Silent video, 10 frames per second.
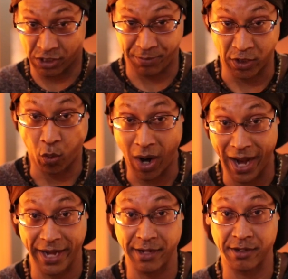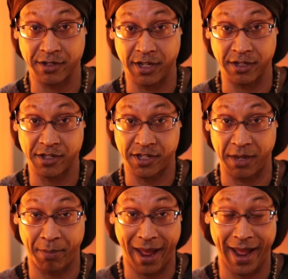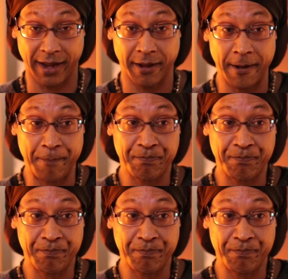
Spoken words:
to just be quiet and sit back.